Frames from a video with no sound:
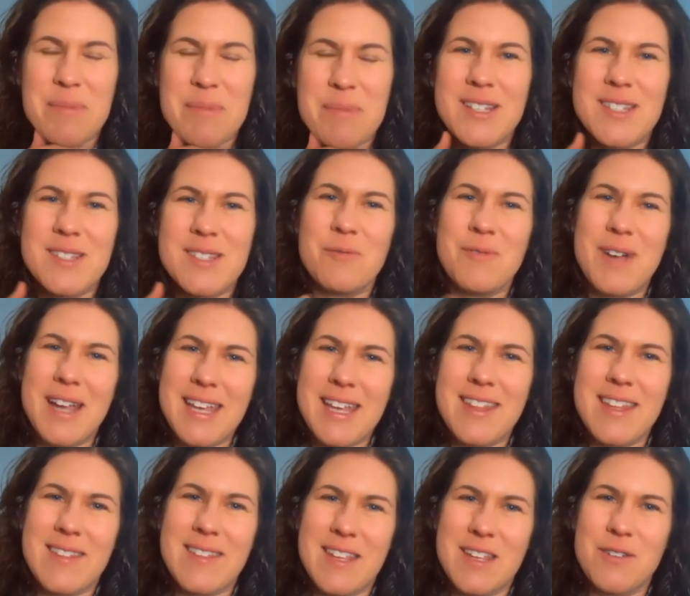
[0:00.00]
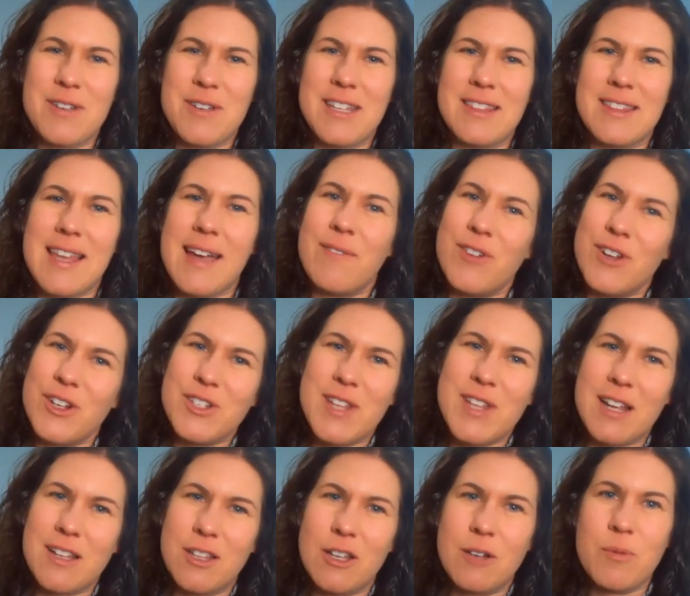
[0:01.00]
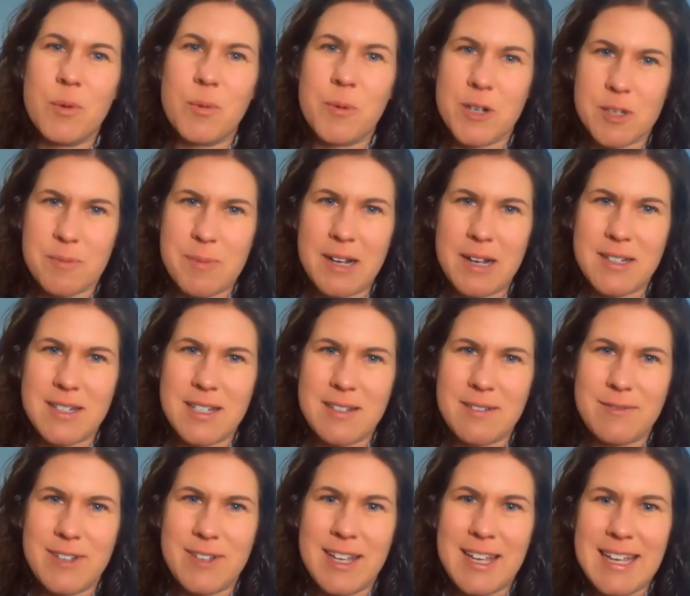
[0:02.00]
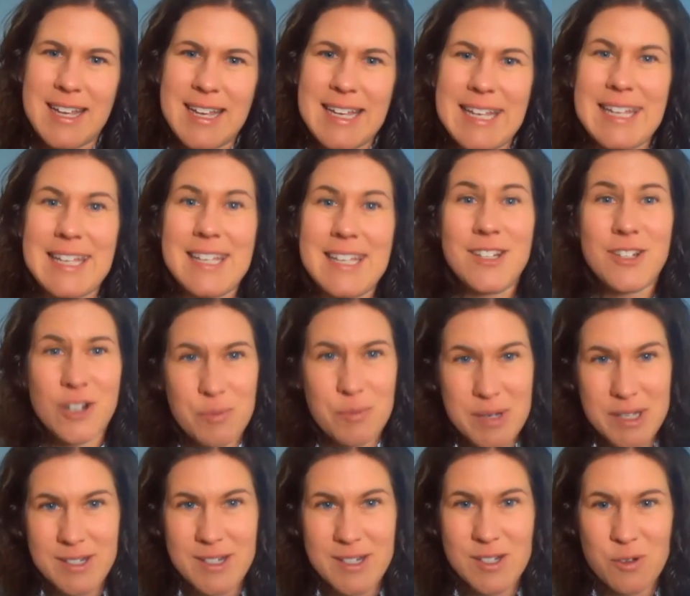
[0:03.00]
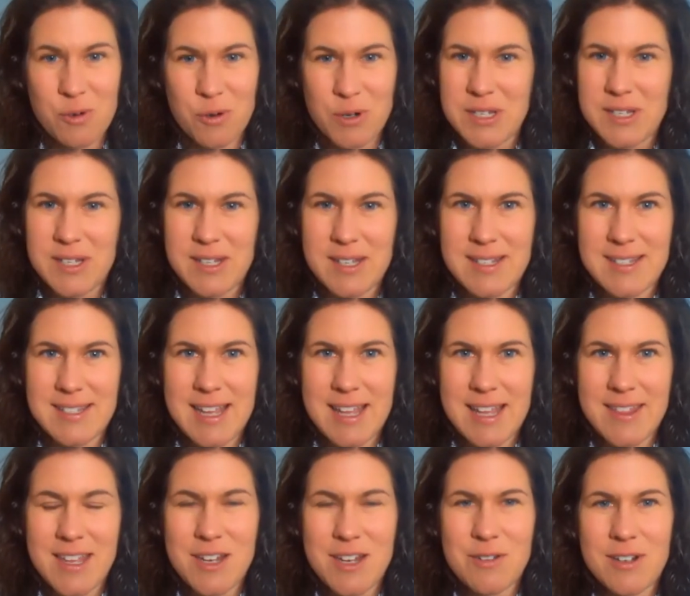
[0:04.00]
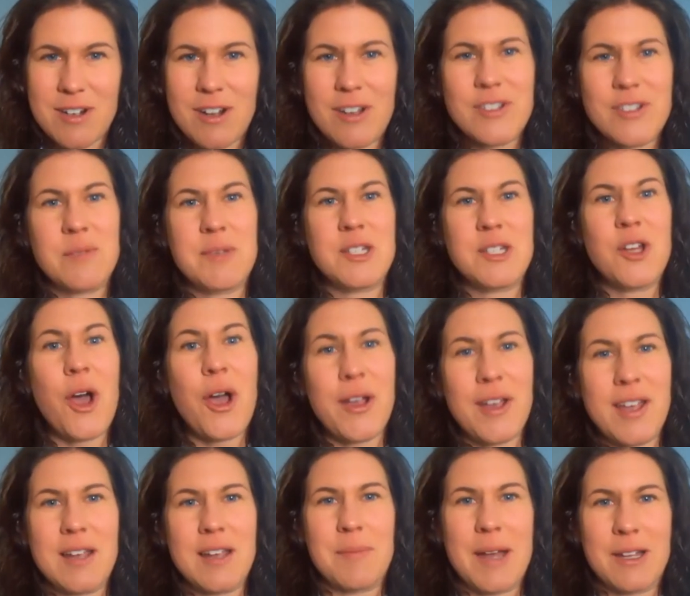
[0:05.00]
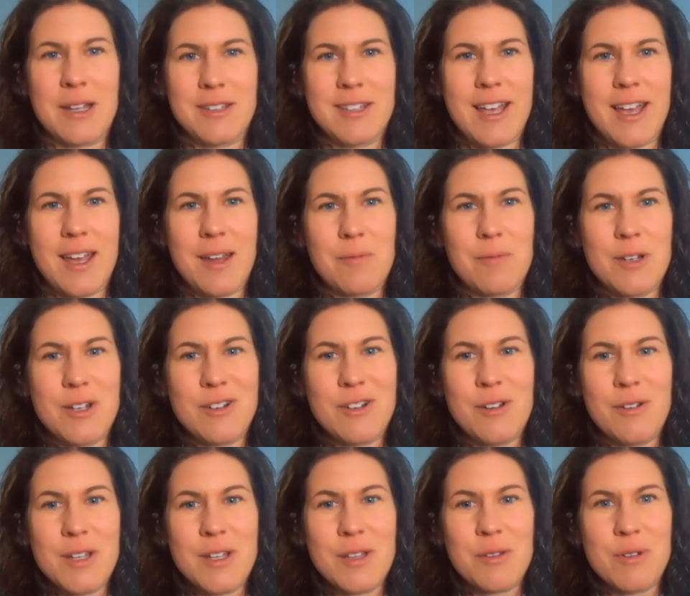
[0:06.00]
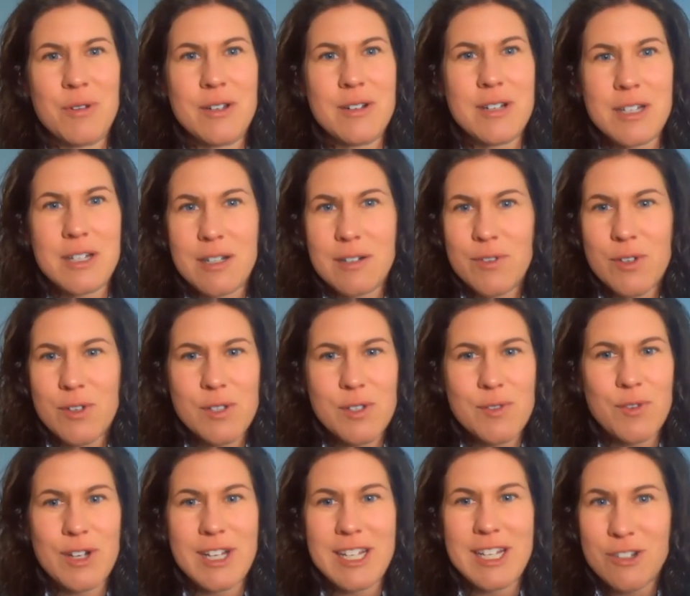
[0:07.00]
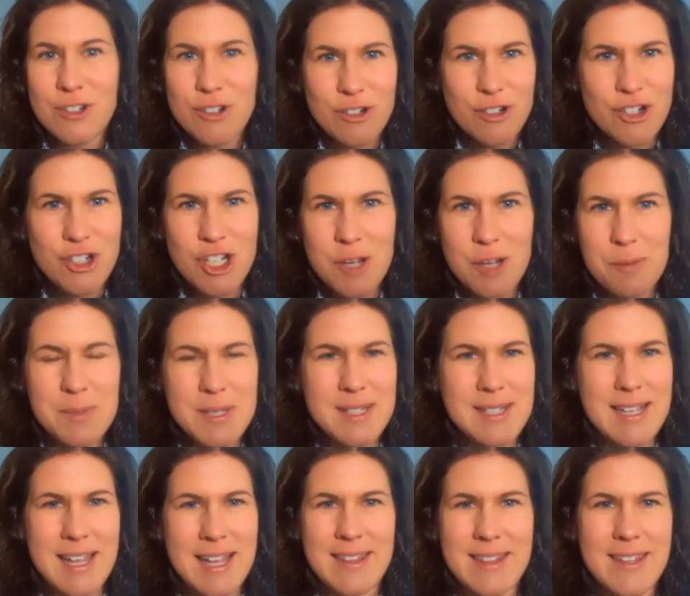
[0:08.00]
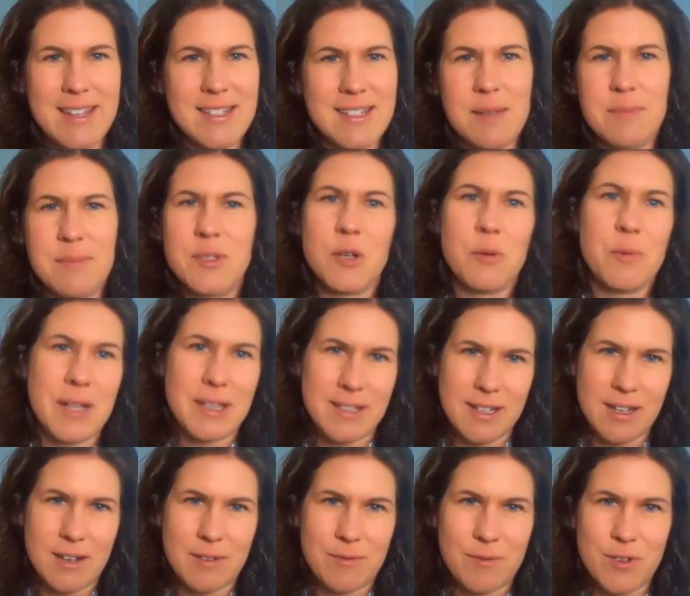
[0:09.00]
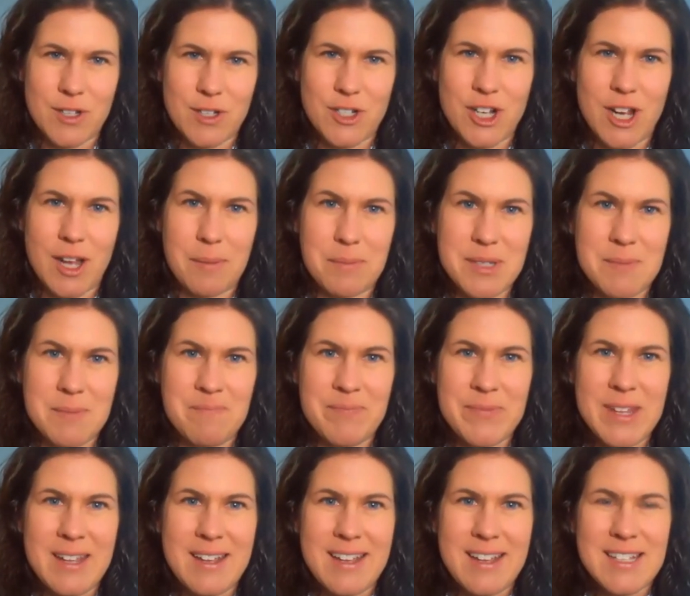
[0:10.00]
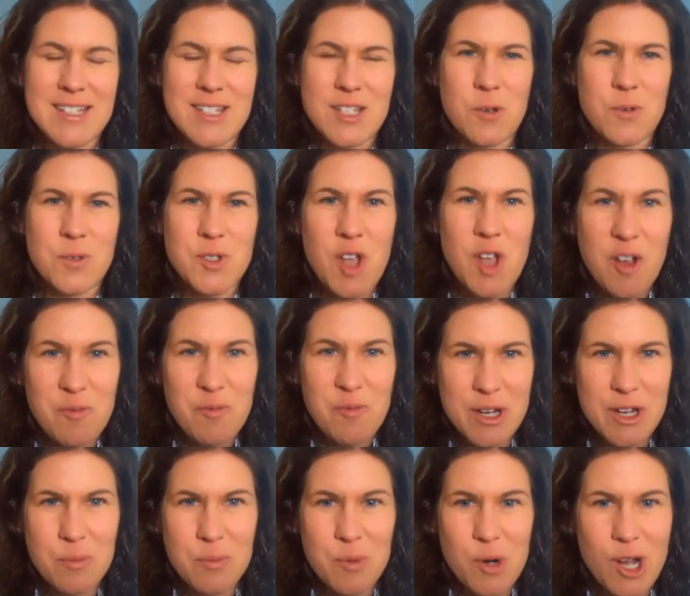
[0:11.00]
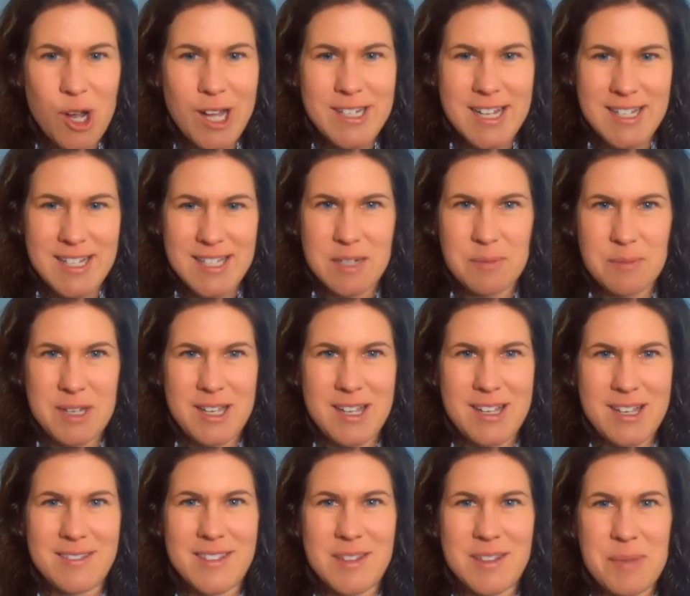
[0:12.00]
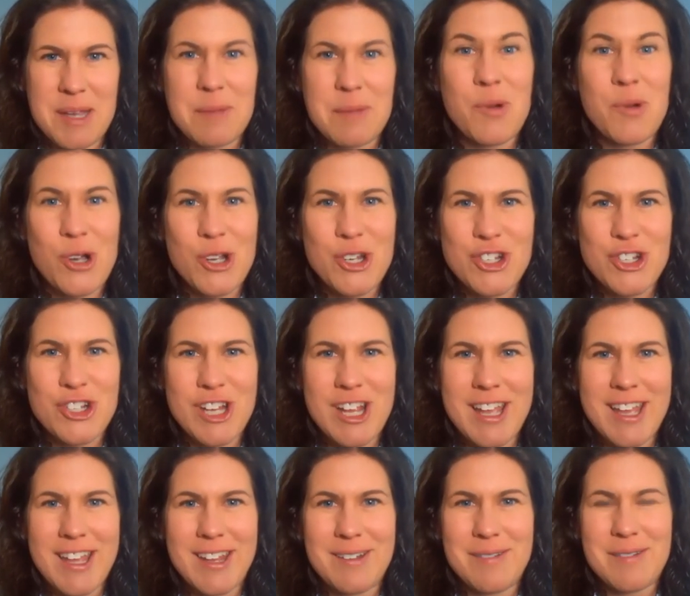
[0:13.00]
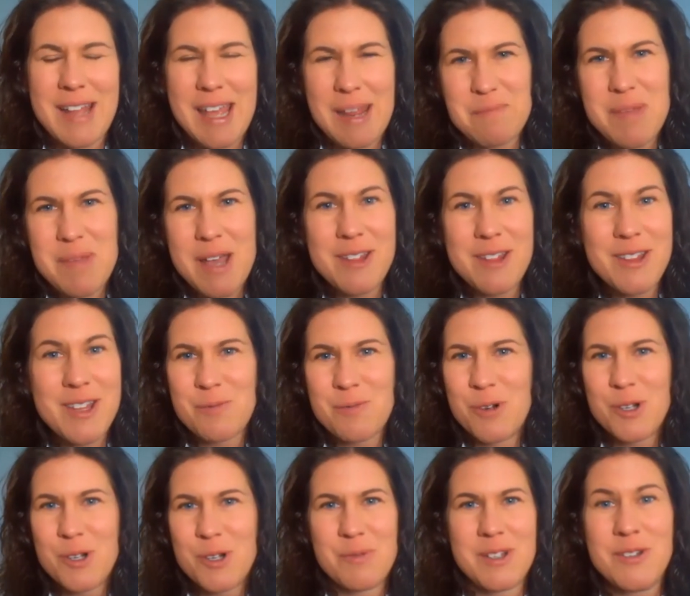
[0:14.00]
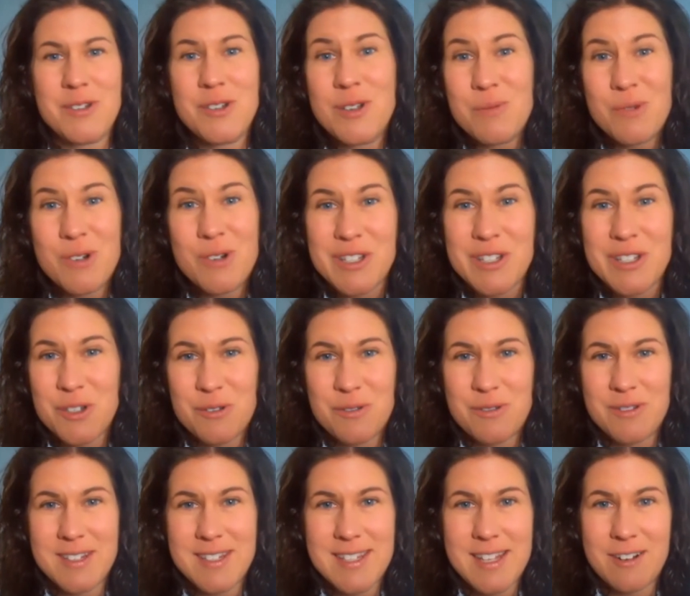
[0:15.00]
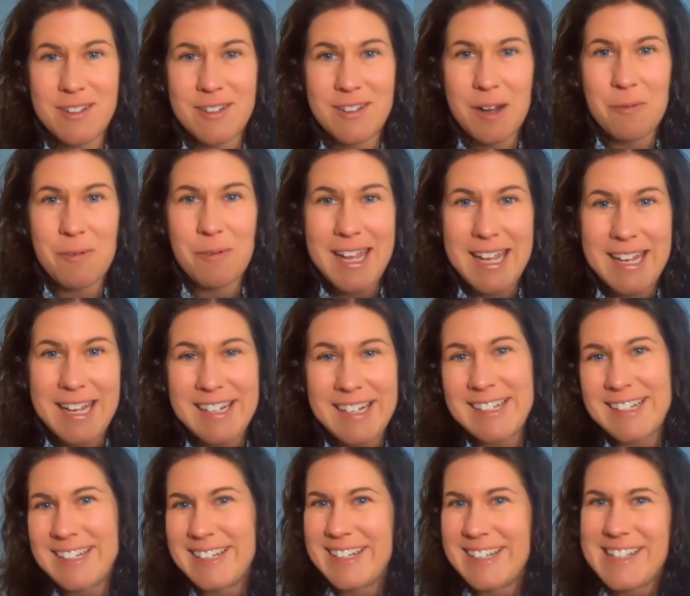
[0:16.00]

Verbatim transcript: But it's a way then that you can leverage that global perspective in your business courses. And then you can also be talking about that when you're going through your interviews for internships and then subsequently on for the jobs. So sophomore year abroad tends to be the big push. And, and Beth has worked with numerous students that are like, wait,